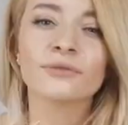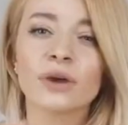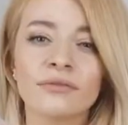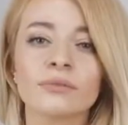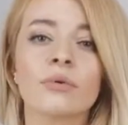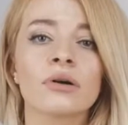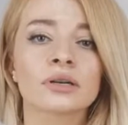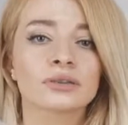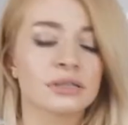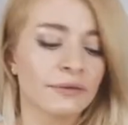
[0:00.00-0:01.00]
to have a
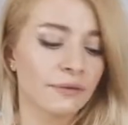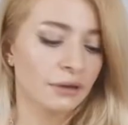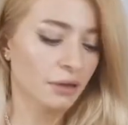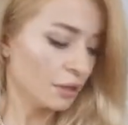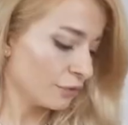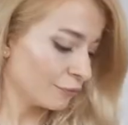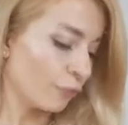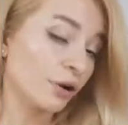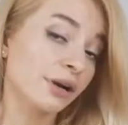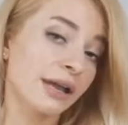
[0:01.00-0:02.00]
box or something
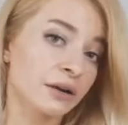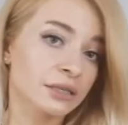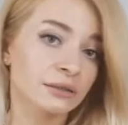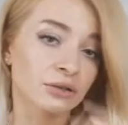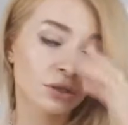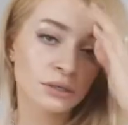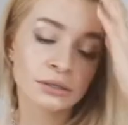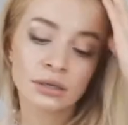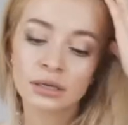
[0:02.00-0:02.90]
for hair extensions,